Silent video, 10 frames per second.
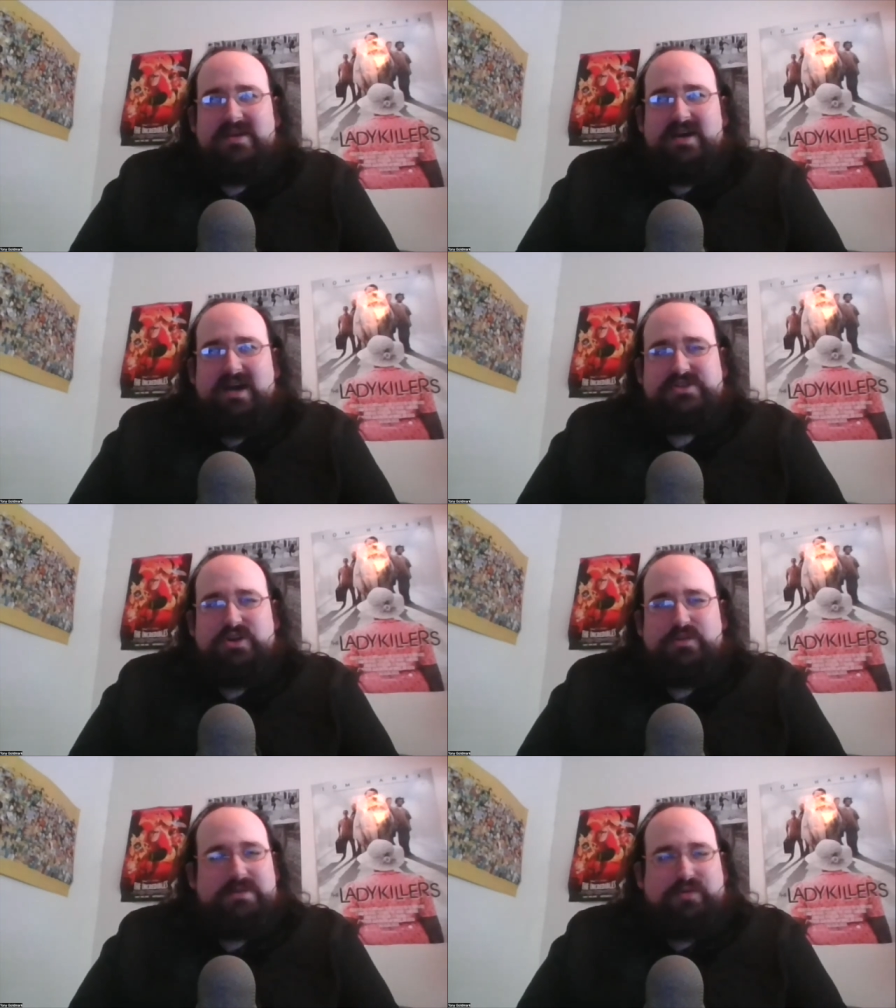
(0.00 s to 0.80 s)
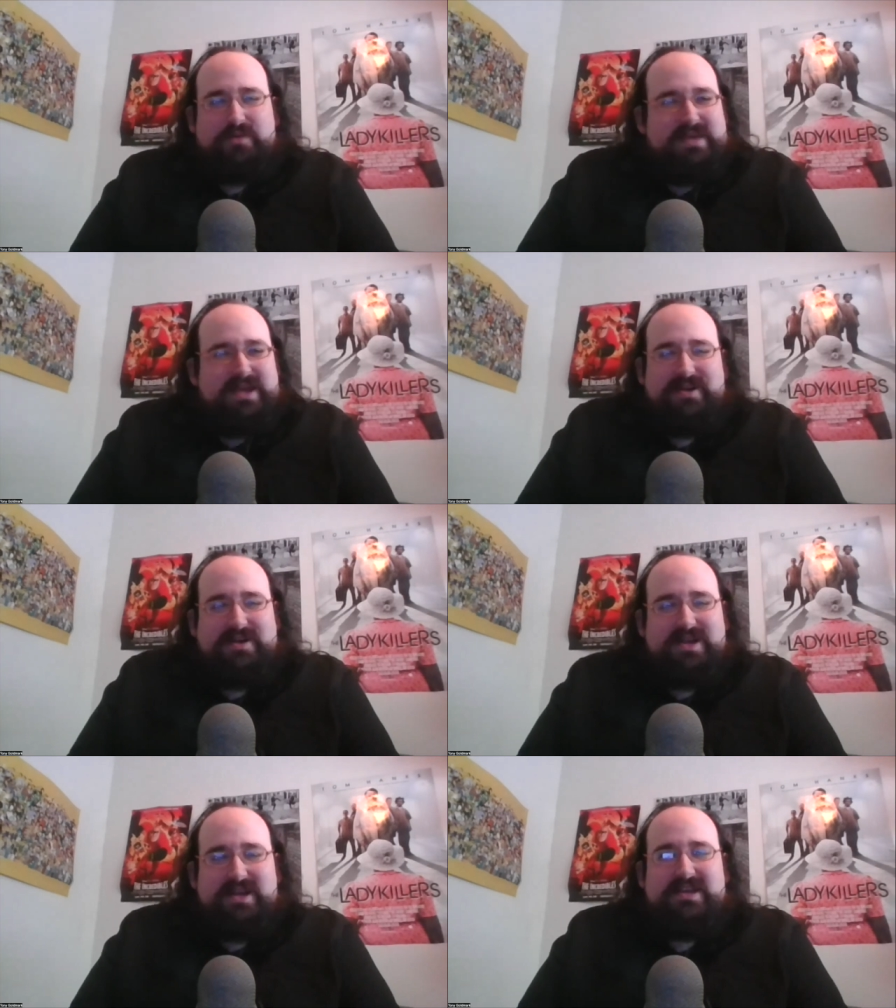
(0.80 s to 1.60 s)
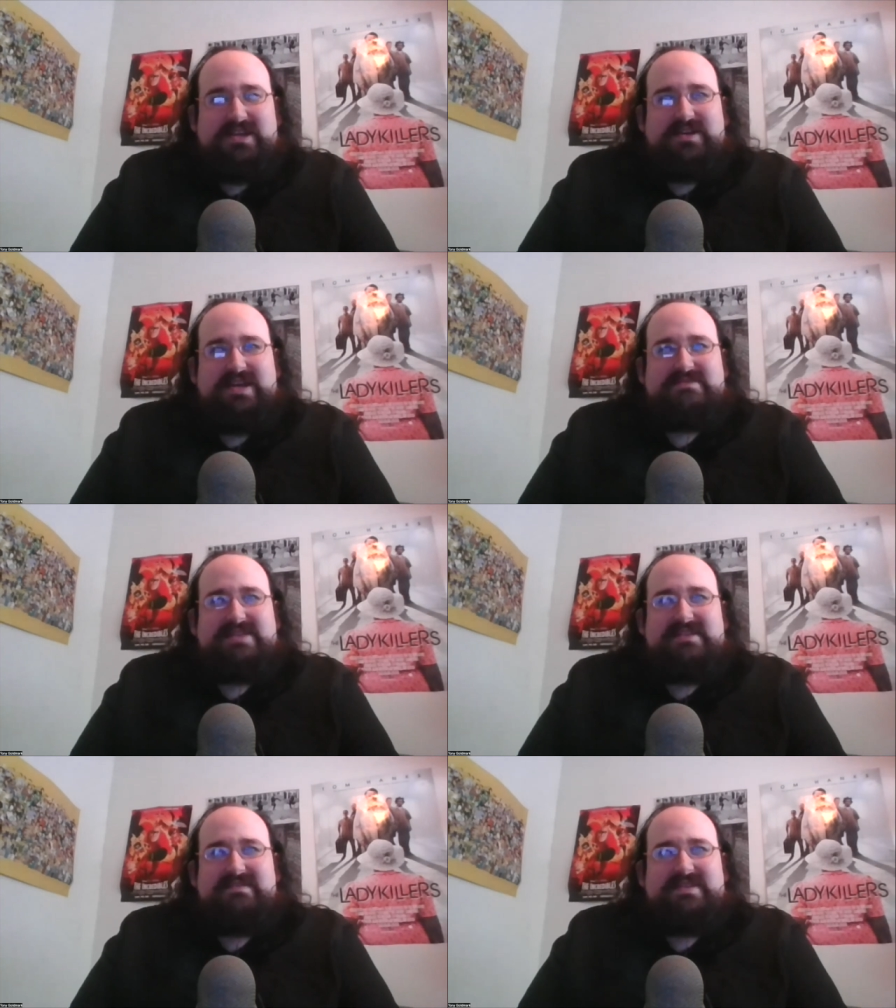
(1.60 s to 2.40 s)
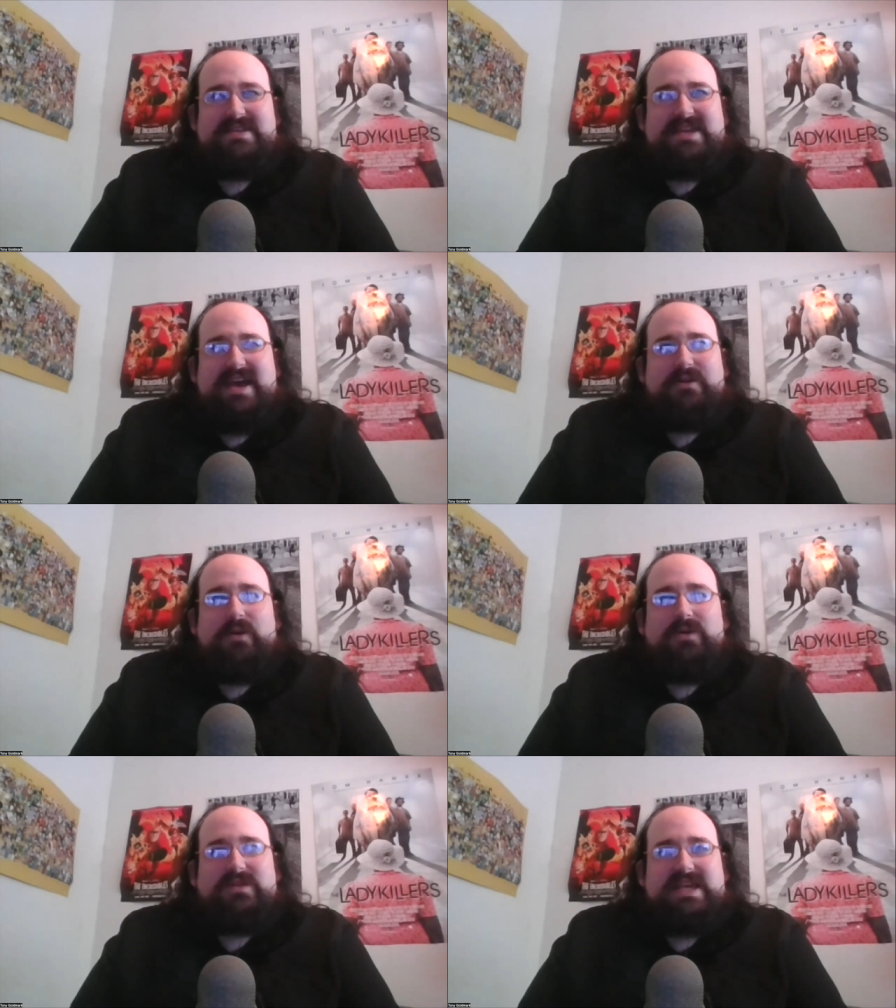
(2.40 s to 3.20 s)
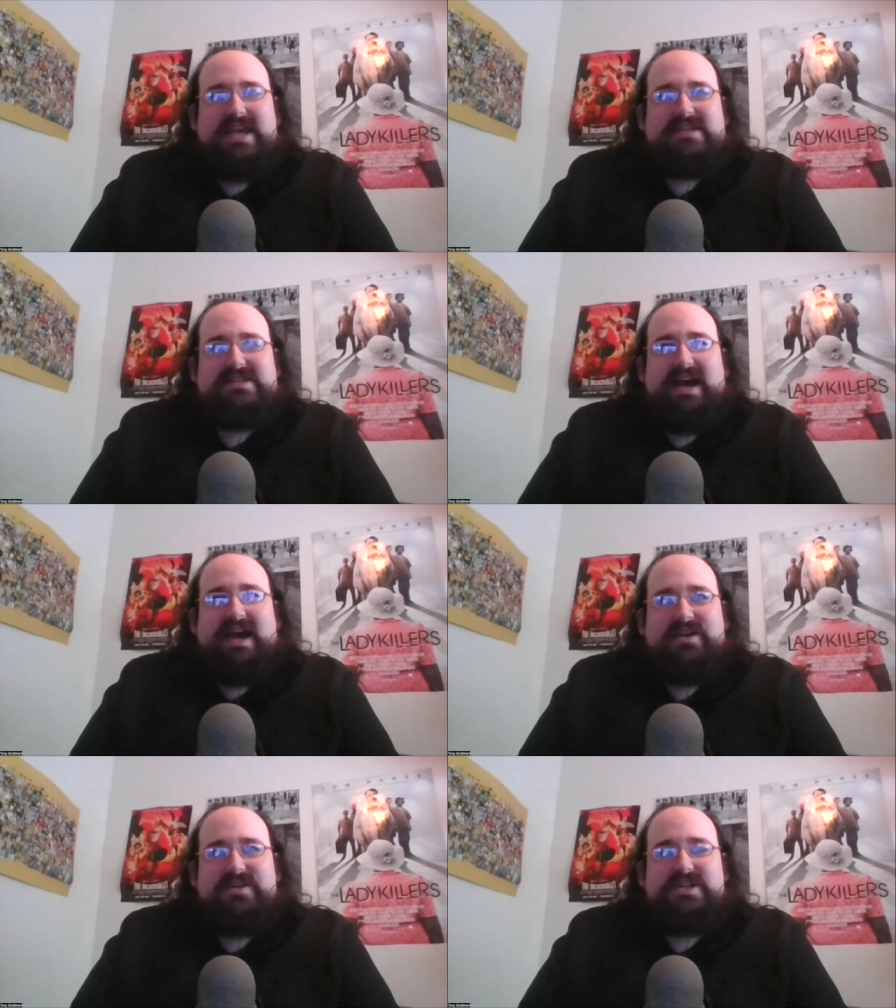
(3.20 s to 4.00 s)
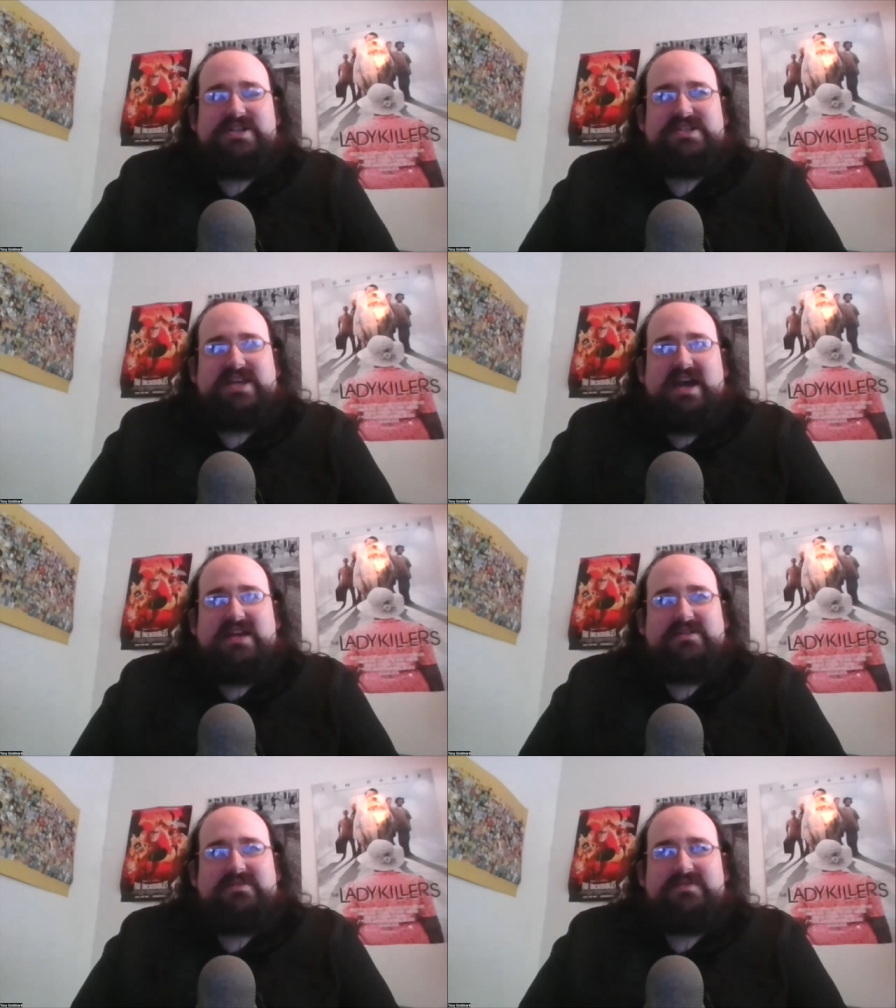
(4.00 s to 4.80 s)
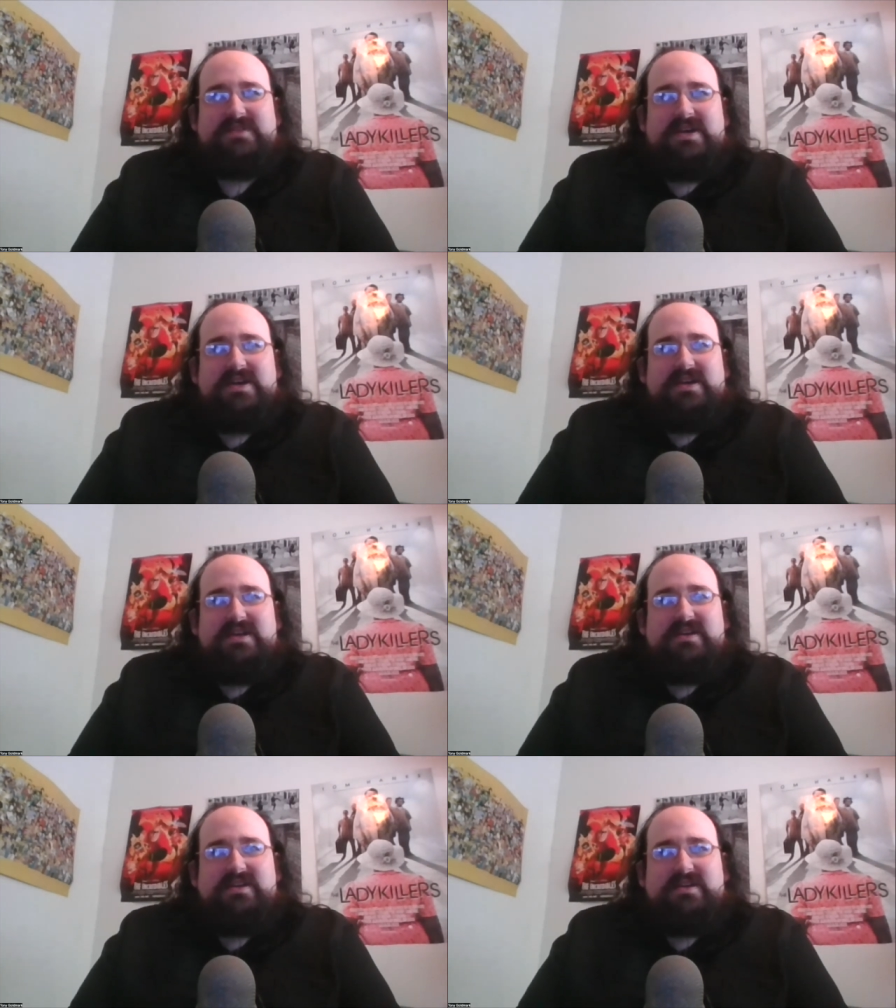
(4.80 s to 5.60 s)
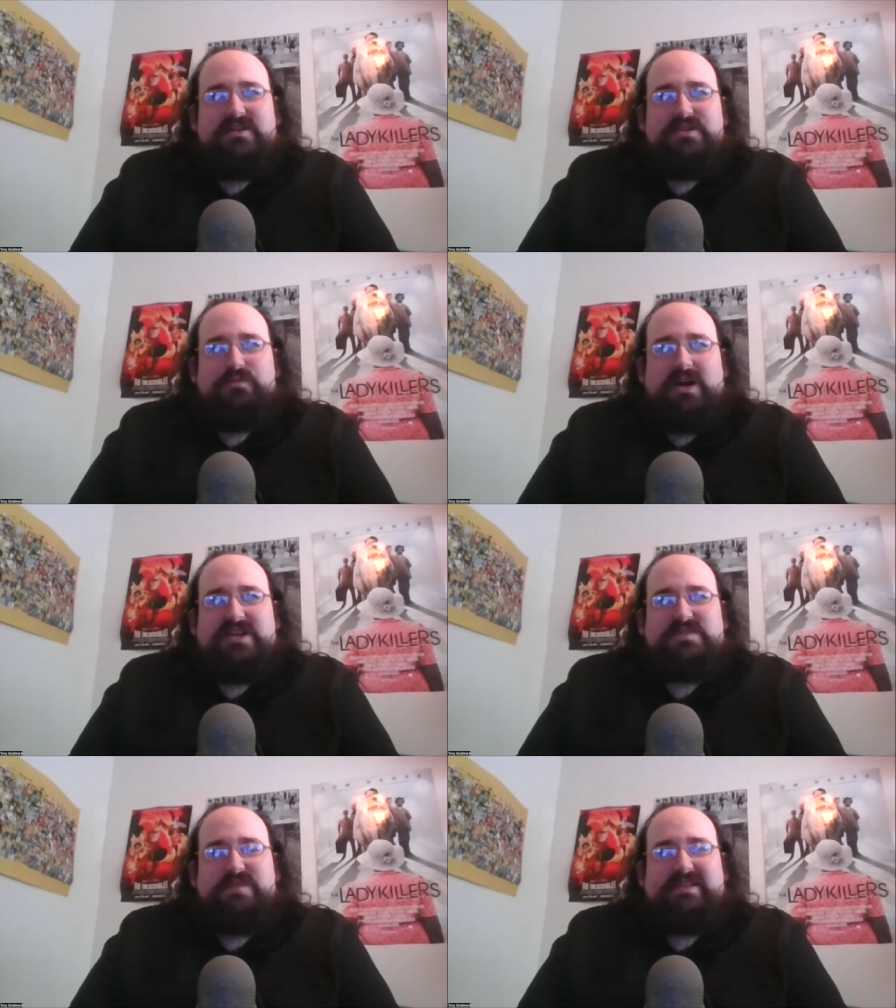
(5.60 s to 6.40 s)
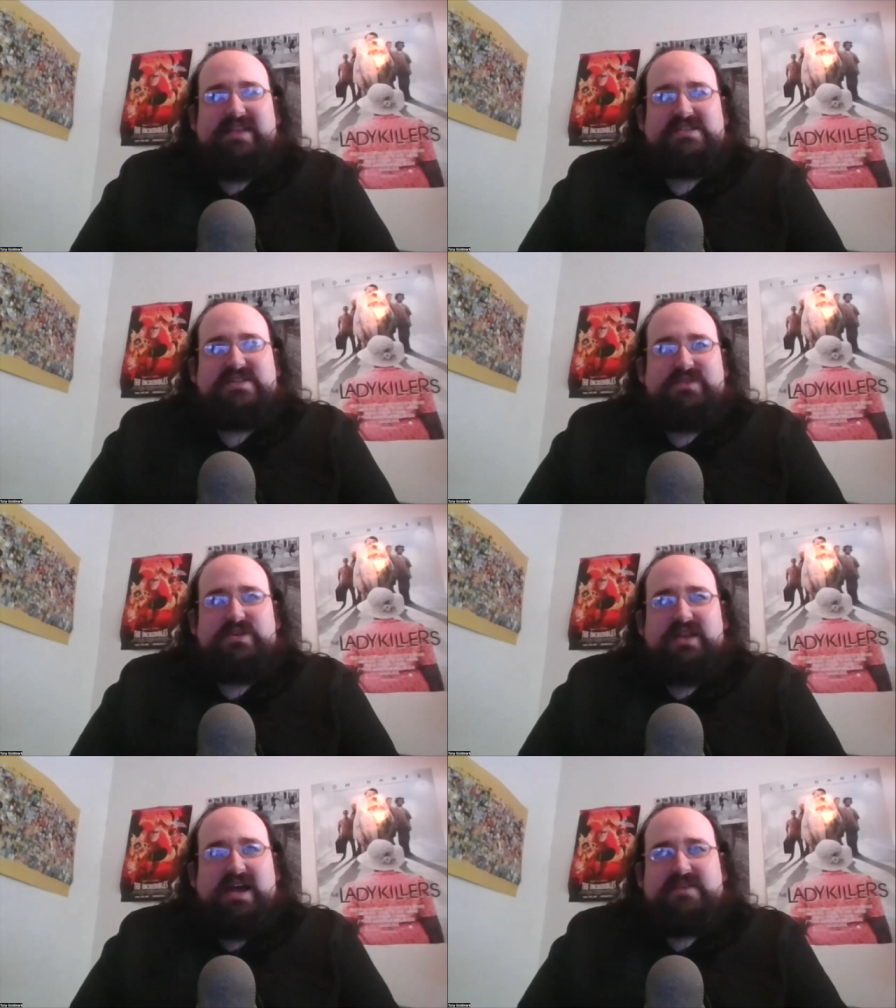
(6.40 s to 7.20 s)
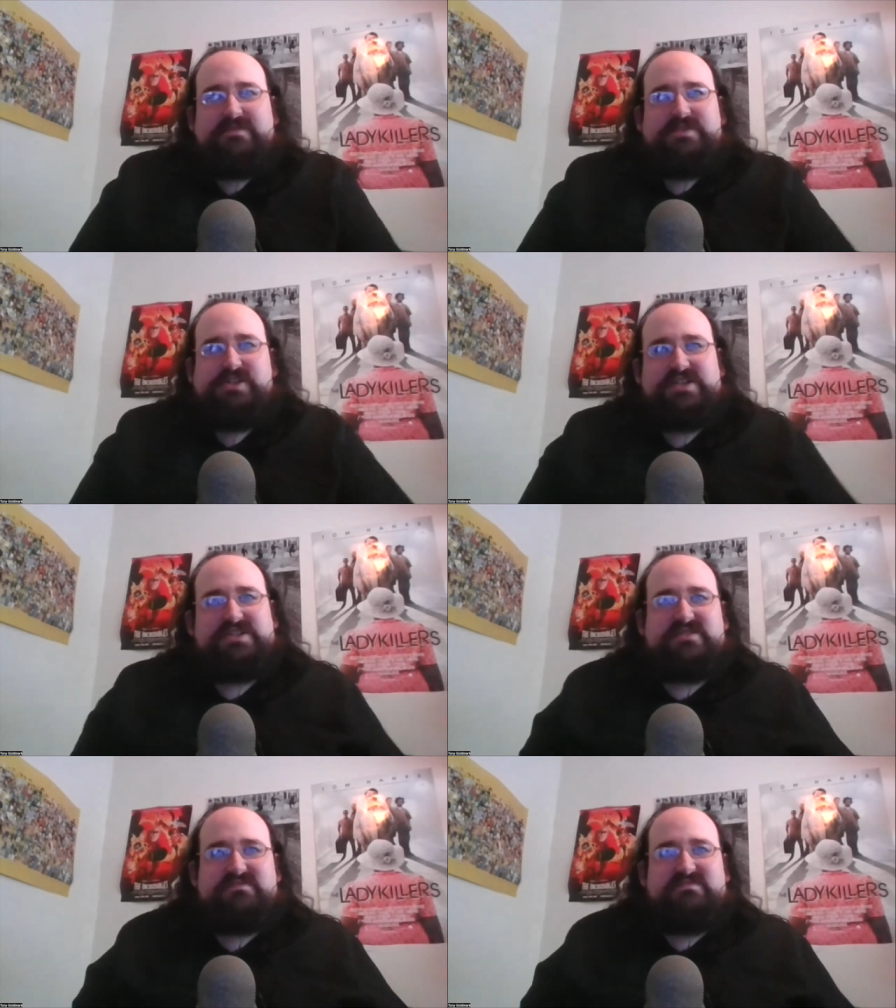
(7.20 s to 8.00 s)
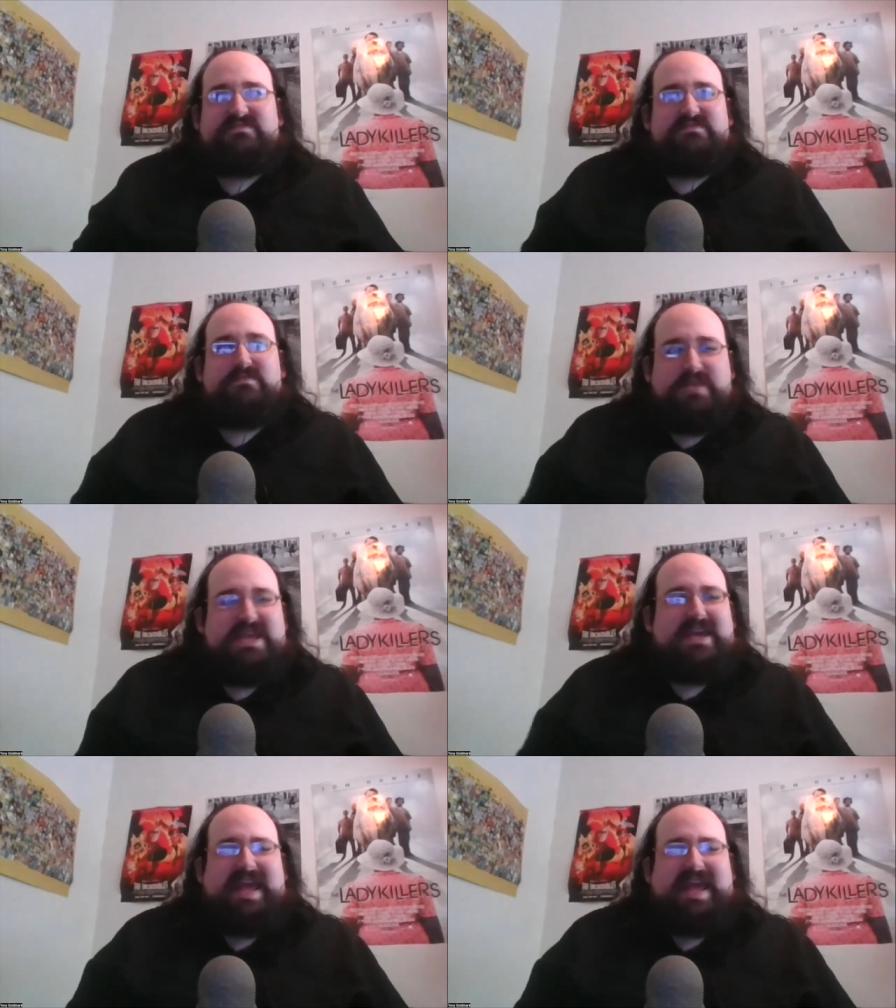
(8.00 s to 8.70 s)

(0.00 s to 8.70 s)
Adobe Premiere. You, you know, it, eh, you get old, you get tired, you just kind of you, you know you want to spend less of your life just being